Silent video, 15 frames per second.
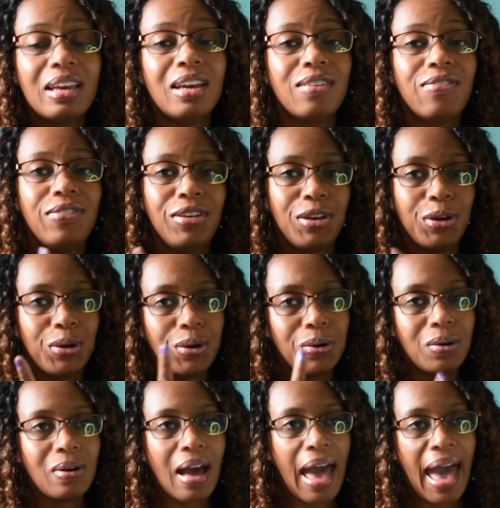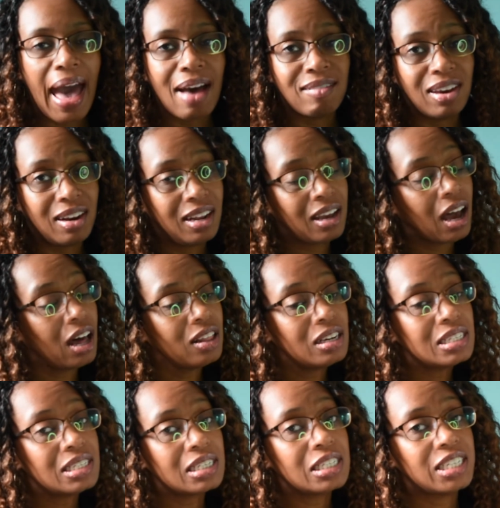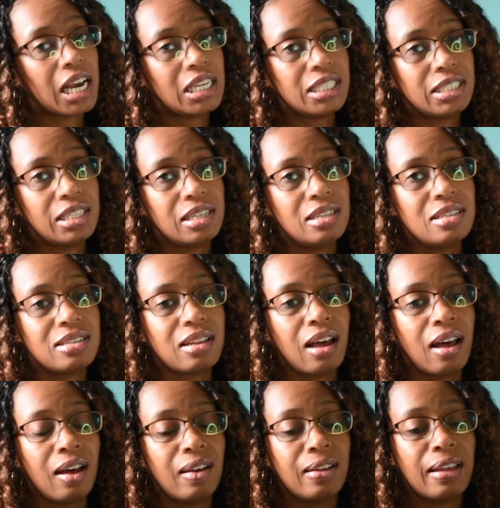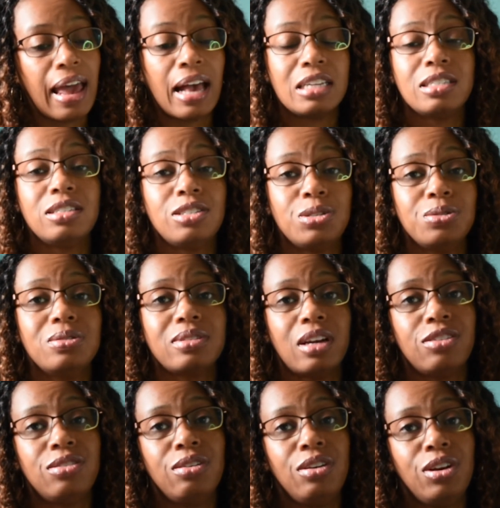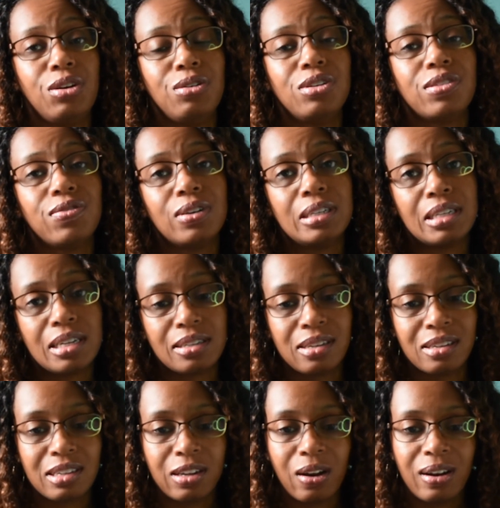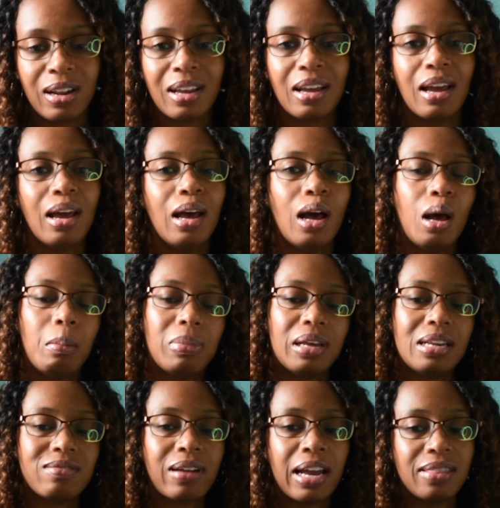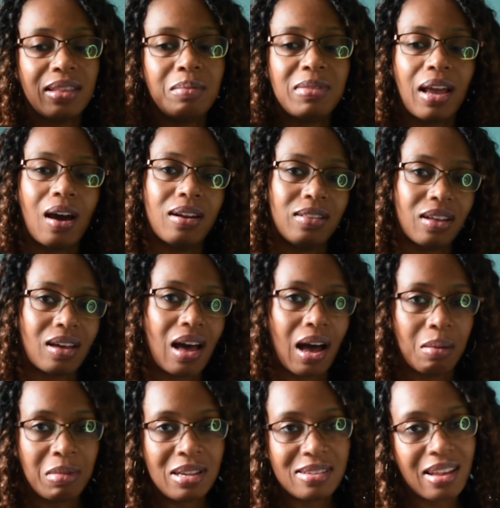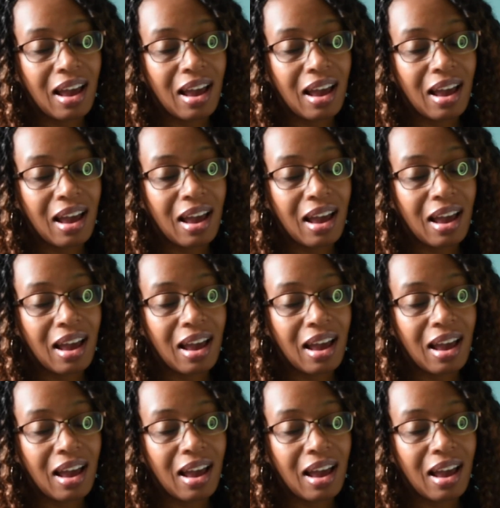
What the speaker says: If you have any other suggestions as to tools that you use for distance learning, please write them down in the comments.